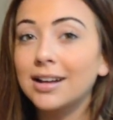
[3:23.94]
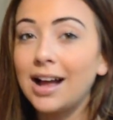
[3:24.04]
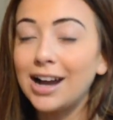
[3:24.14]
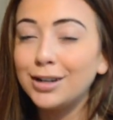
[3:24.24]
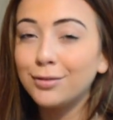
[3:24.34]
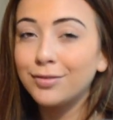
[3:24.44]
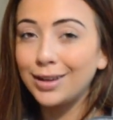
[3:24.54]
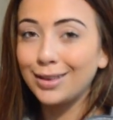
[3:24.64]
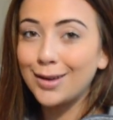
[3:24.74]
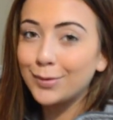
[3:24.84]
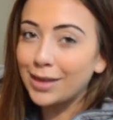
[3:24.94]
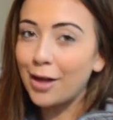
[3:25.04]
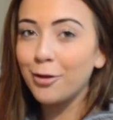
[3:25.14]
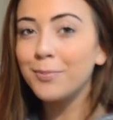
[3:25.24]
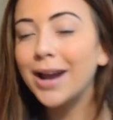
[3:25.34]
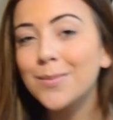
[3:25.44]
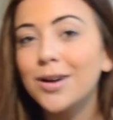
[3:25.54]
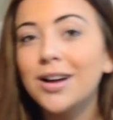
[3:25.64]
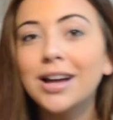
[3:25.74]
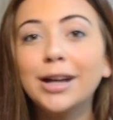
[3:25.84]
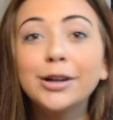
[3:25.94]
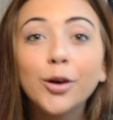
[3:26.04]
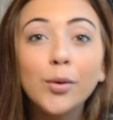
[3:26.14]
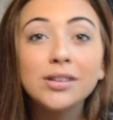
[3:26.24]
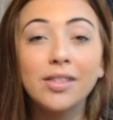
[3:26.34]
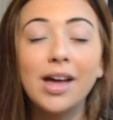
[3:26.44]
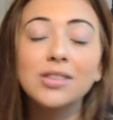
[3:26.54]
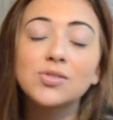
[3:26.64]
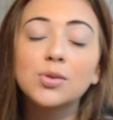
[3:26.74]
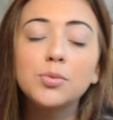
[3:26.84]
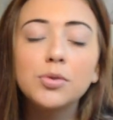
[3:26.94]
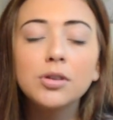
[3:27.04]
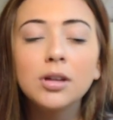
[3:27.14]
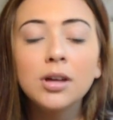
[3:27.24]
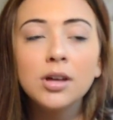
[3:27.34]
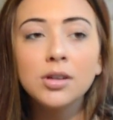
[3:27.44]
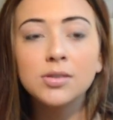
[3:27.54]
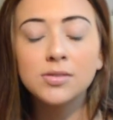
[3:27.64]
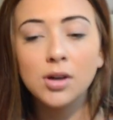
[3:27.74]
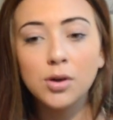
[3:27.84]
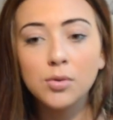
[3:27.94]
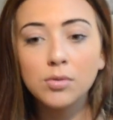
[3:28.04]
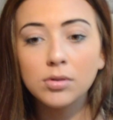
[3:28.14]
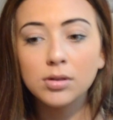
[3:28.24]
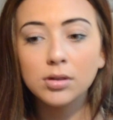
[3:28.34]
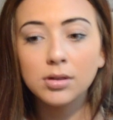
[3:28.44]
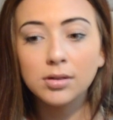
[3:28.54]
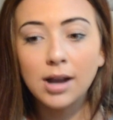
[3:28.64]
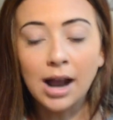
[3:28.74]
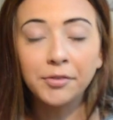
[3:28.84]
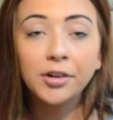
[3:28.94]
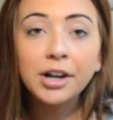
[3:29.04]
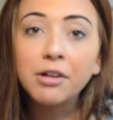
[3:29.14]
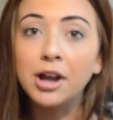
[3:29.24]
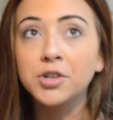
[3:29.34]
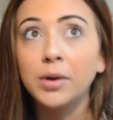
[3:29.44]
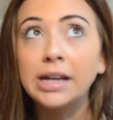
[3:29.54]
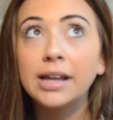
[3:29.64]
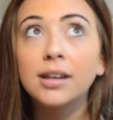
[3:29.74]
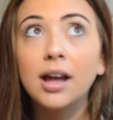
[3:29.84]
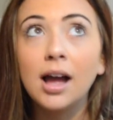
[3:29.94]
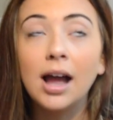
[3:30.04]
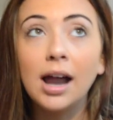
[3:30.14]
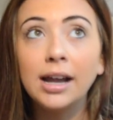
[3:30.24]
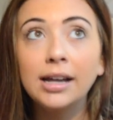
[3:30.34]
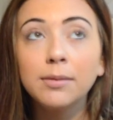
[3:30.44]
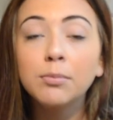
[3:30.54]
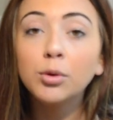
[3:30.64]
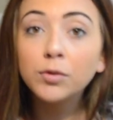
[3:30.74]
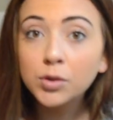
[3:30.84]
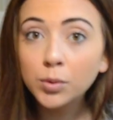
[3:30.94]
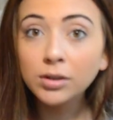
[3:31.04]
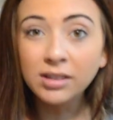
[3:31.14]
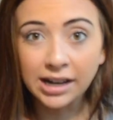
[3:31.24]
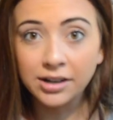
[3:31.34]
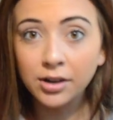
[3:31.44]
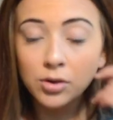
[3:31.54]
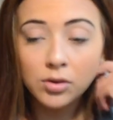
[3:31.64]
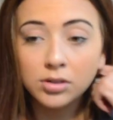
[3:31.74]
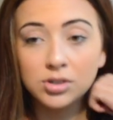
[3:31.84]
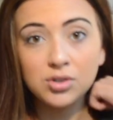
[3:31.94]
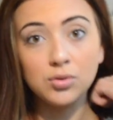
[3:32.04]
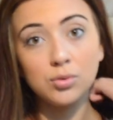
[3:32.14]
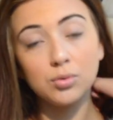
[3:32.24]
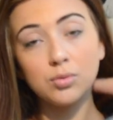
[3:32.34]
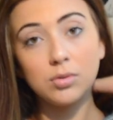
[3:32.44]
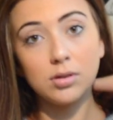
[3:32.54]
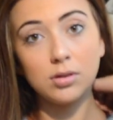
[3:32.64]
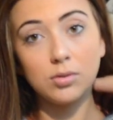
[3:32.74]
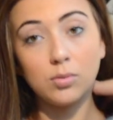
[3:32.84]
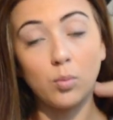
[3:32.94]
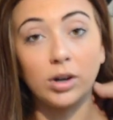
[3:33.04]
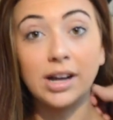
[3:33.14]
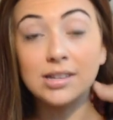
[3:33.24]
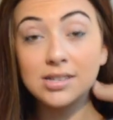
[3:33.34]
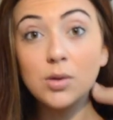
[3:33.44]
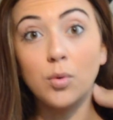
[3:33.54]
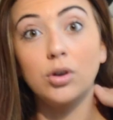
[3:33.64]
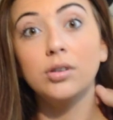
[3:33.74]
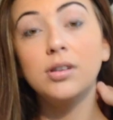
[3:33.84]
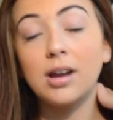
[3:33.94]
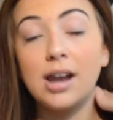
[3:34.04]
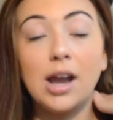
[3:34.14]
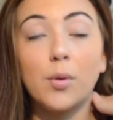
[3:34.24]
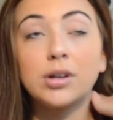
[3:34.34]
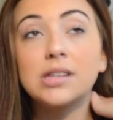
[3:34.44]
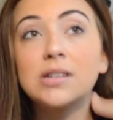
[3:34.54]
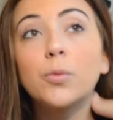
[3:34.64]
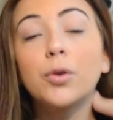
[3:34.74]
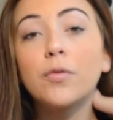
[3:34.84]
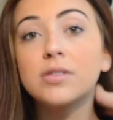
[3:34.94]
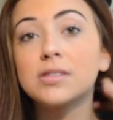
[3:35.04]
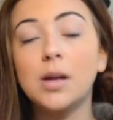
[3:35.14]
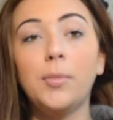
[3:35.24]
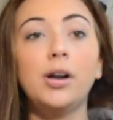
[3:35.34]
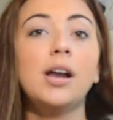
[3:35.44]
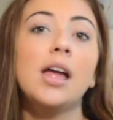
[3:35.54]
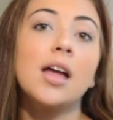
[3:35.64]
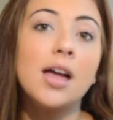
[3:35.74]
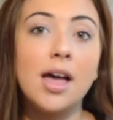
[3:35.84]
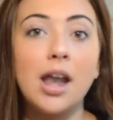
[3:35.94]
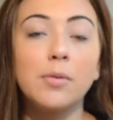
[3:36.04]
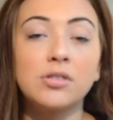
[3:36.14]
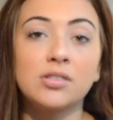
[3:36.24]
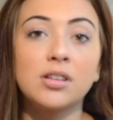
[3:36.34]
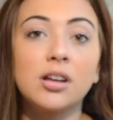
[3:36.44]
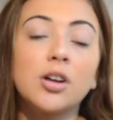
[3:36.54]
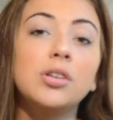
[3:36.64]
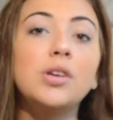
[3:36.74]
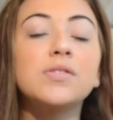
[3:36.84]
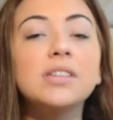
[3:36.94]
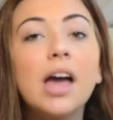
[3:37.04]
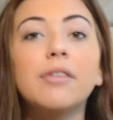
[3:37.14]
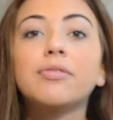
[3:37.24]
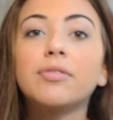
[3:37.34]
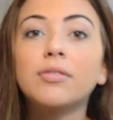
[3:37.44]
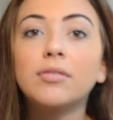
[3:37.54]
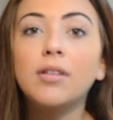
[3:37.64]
kind of in love with Alabama and going to that school. So after I graduated, I moved to Orlando to work at SeaWorld, and I worked at SeaWorld over the summer, and I was just going to go to UCF